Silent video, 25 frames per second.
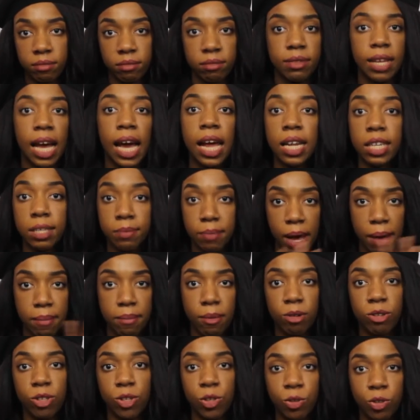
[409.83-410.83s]
that is my
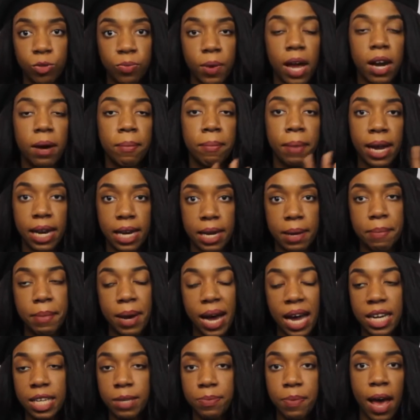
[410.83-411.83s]
most used pattern, my knit
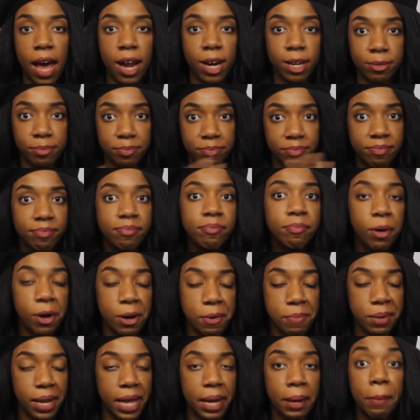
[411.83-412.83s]
bodice pattern,
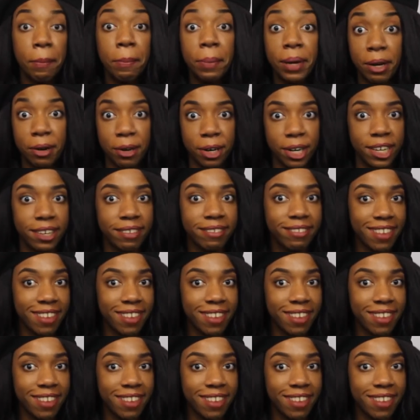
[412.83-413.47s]
point blank, period.